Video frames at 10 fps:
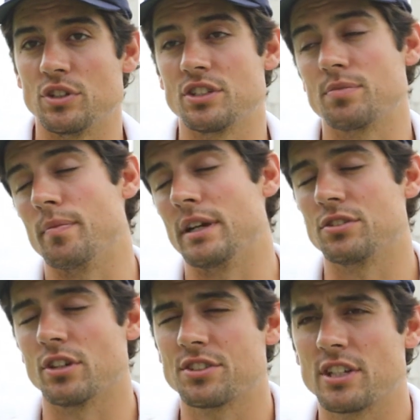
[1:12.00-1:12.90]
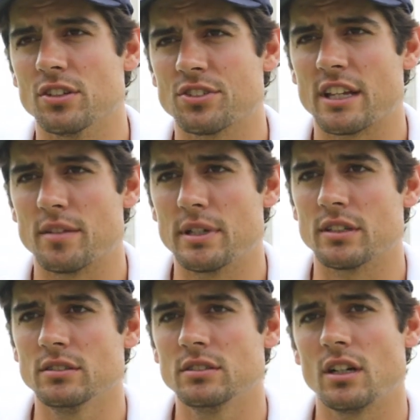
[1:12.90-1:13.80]
is make sure our skills out in the
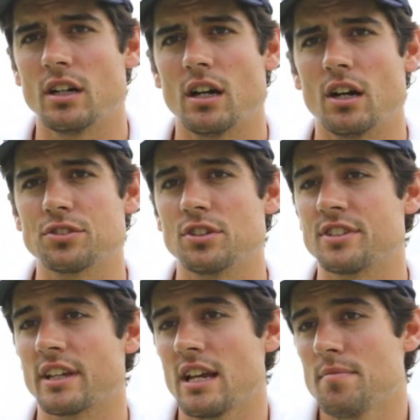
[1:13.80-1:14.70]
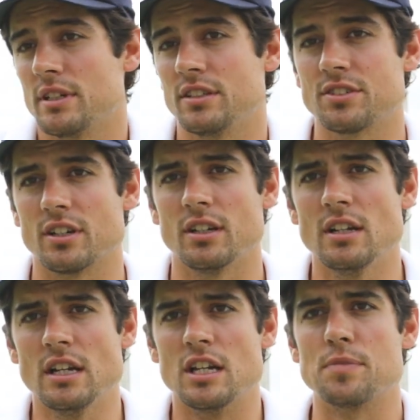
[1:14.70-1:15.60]
middle are as good as they can be. It's
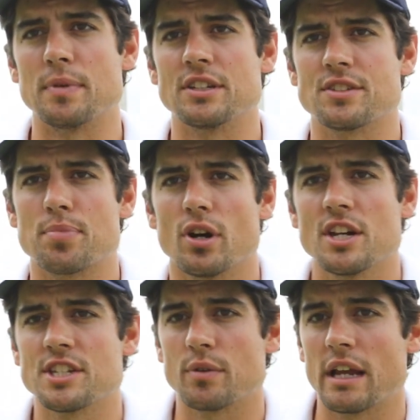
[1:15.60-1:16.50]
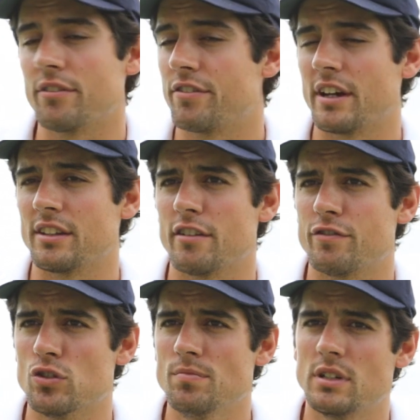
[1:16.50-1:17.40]
been a surprise that we haven't found that
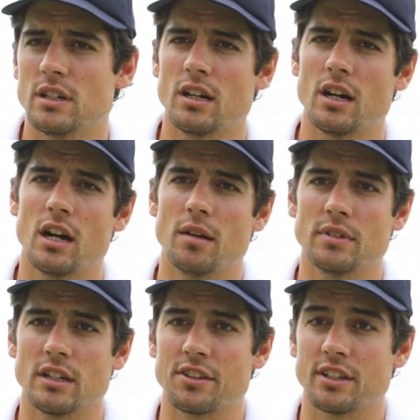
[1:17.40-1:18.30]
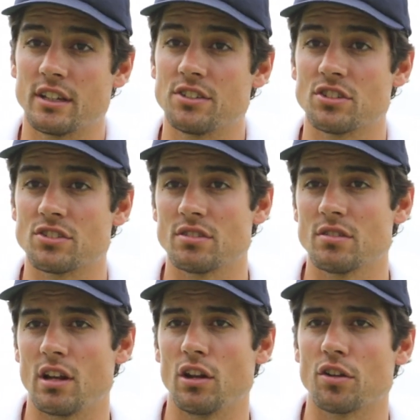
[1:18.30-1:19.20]
form, and I think it is just
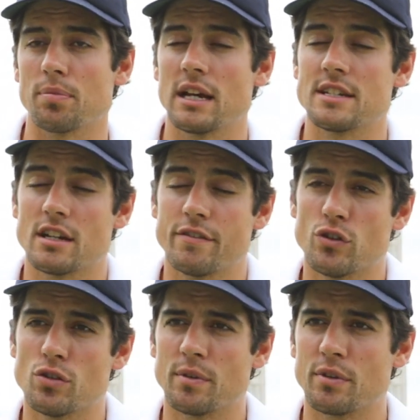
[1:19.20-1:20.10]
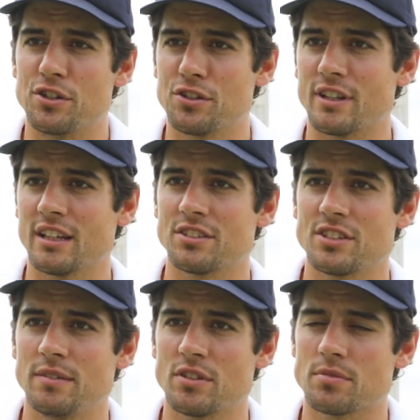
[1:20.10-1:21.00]
a lot of players out of form, and when you do that, the
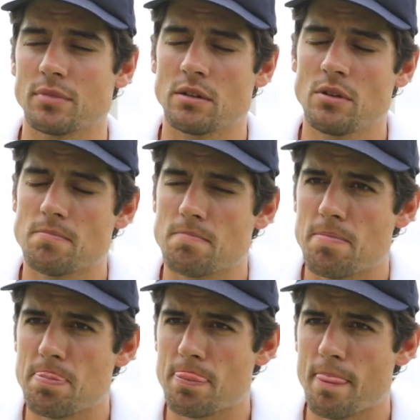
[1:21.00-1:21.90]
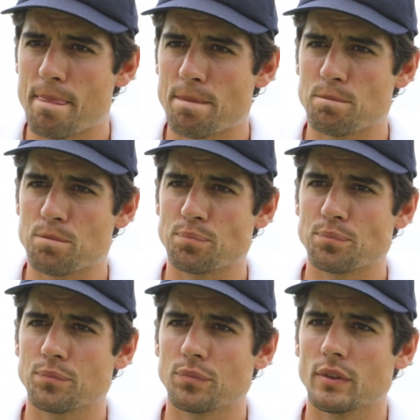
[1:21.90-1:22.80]
team doesn't play well. Is that the big
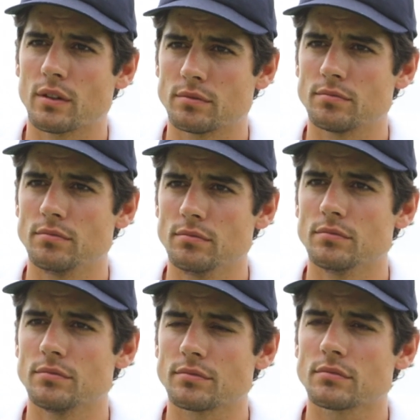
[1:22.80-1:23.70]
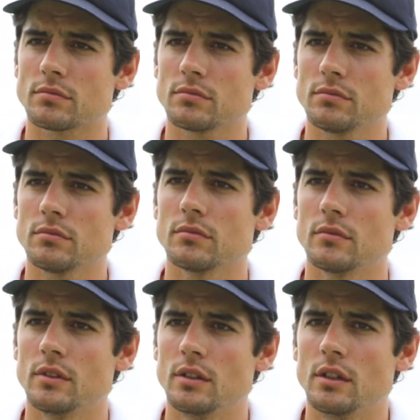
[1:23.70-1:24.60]
frustration that you feel perhaps England haven't done themselves
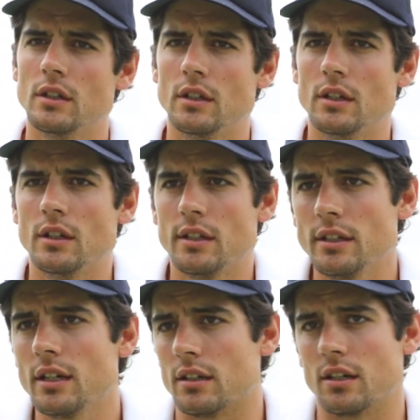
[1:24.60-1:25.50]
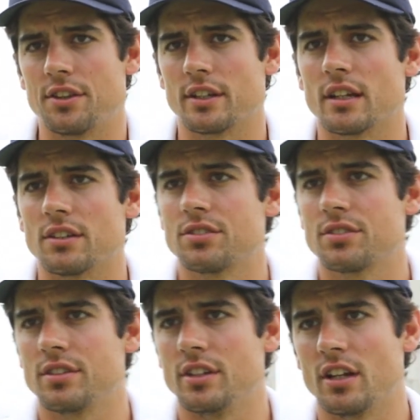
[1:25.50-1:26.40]
justice in this series? Yeah, I think
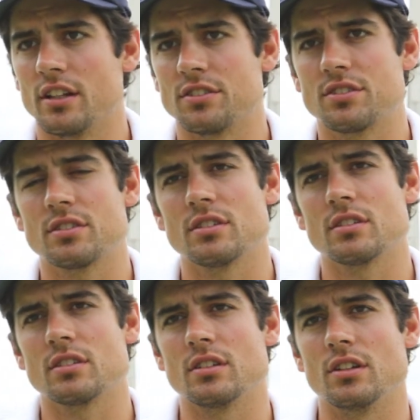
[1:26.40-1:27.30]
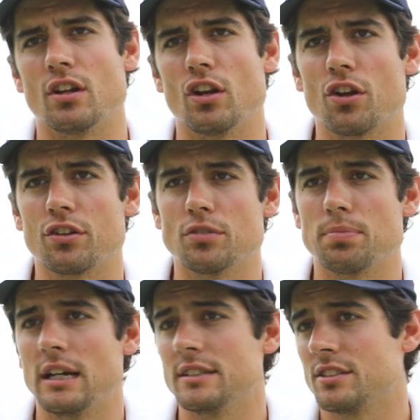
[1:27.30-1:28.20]
that's, there's a lot of good
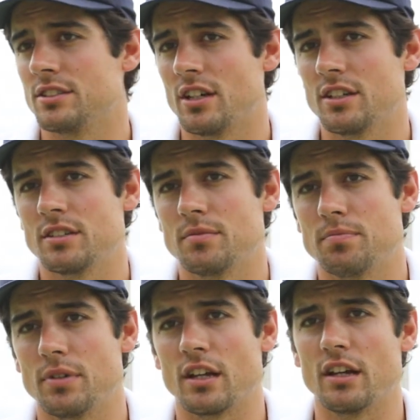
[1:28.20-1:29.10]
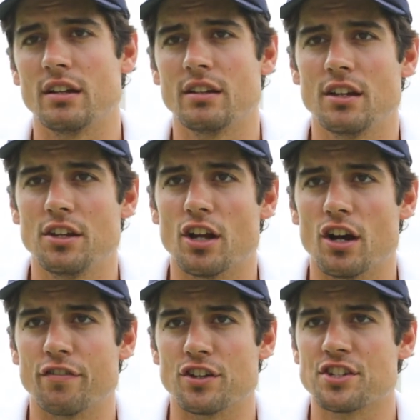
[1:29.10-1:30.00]
players on the side, but
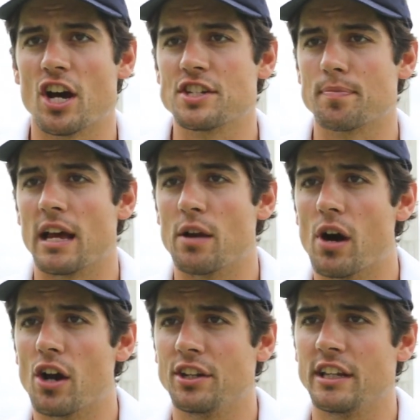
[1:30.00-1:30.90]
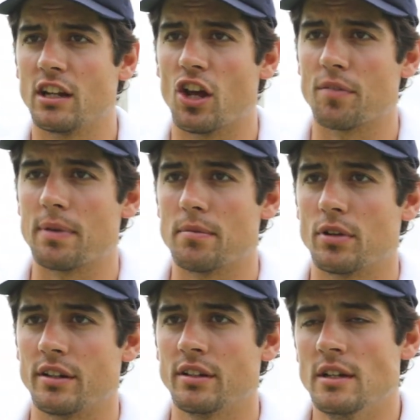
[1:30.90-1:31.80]
for a side to play well, you need a lot of
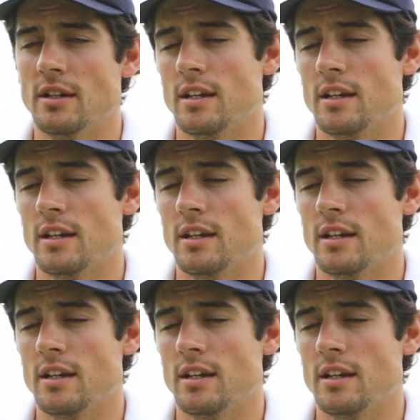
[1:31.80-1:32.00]
people in,